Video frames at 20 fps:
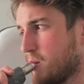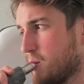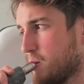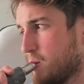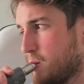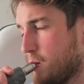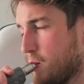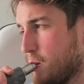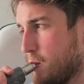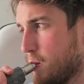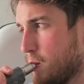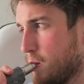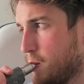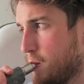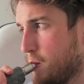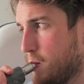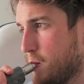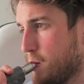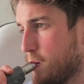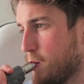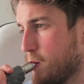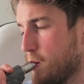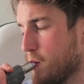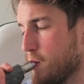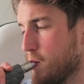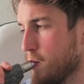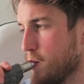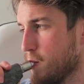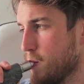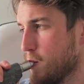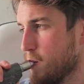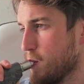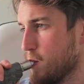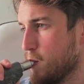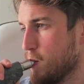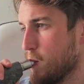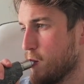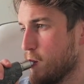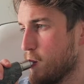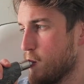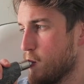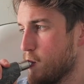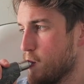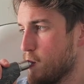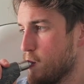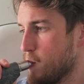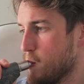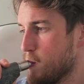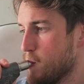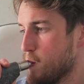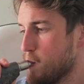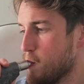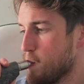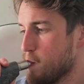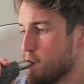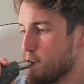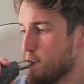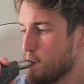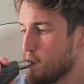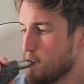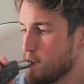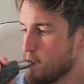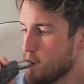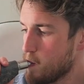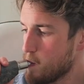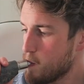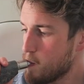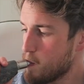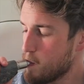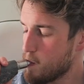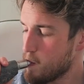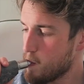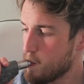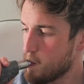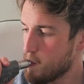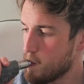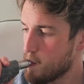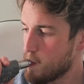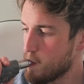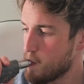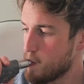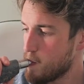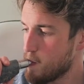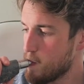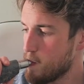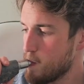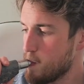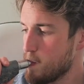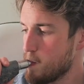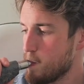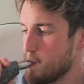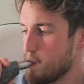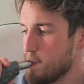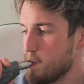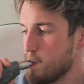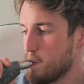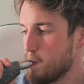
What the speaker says: Nothing is said.